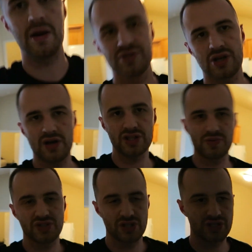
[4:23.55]
I'm sorry this
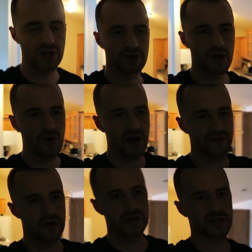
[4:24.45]
was just a low
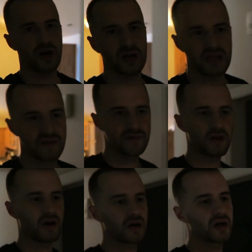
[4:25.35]
effort talking
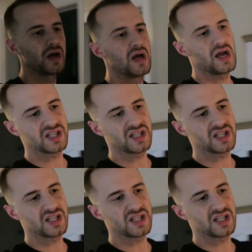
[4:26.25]
vlog.